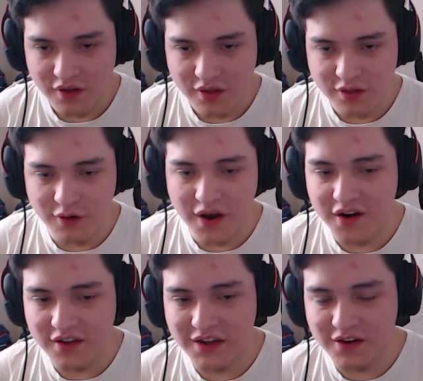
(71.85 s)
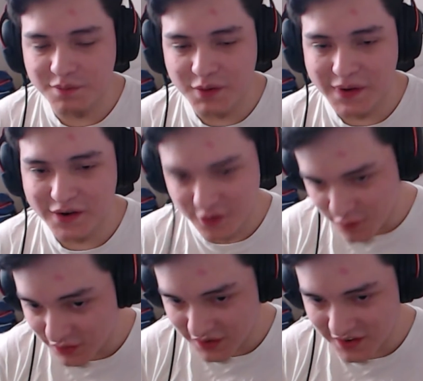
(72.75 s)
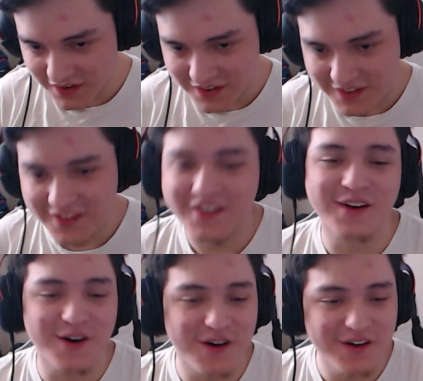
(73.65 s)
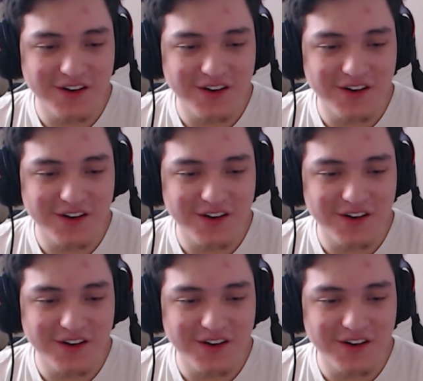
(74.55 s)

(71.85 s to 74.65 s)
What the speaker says: So how did he end up in Mongolia? You know?